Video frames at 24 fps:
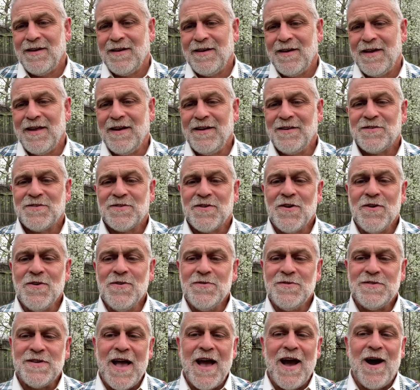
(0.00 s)
And it
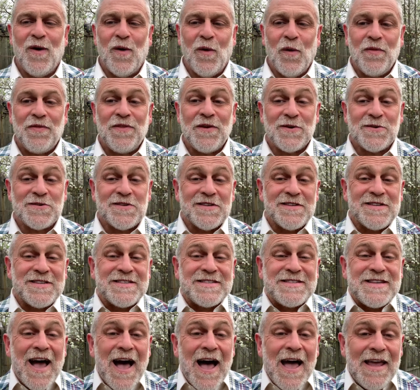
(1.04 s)
turns out there's
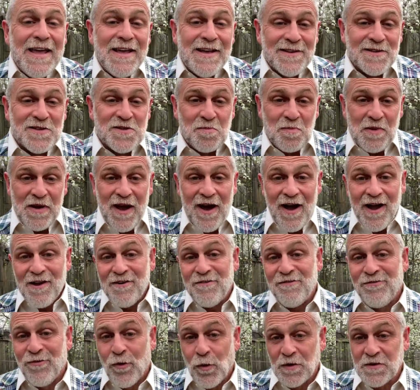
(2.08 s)
science behind
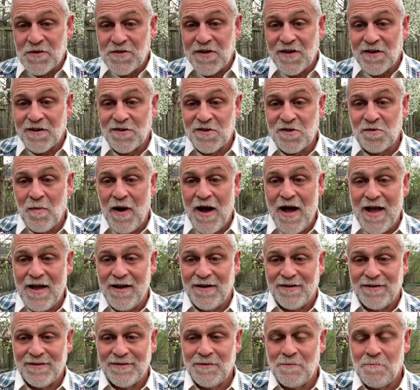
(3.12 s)
forcing a
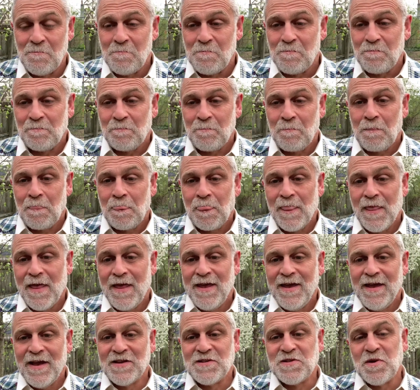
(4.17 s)
smile.
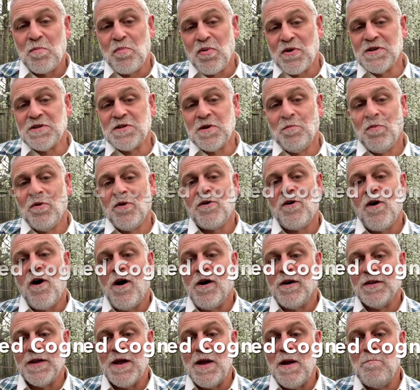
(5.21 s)
It's a principle
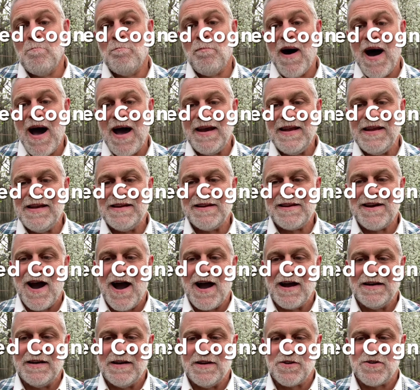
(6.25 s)
called embodied
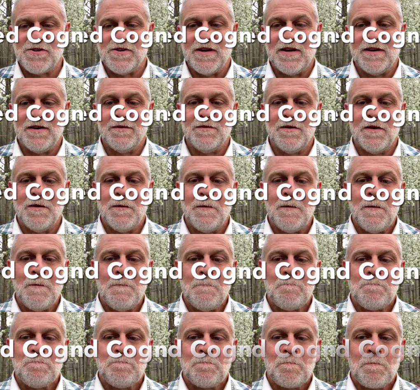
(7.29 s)
cognition.
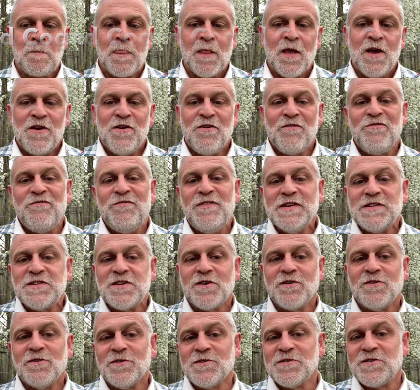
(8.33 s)
Your
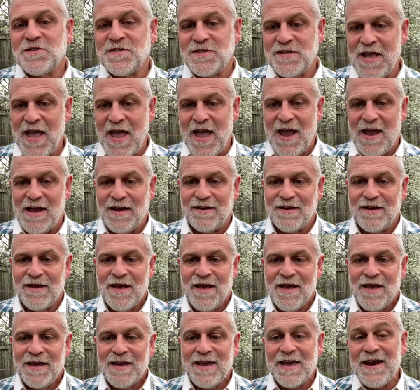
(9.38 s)
physical state
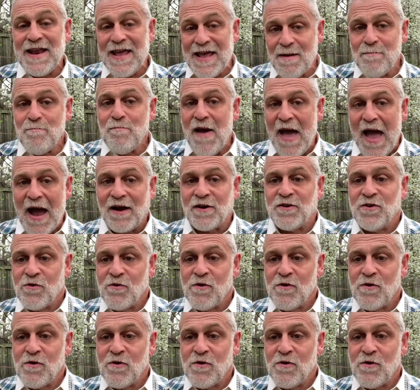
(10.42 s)
can impact your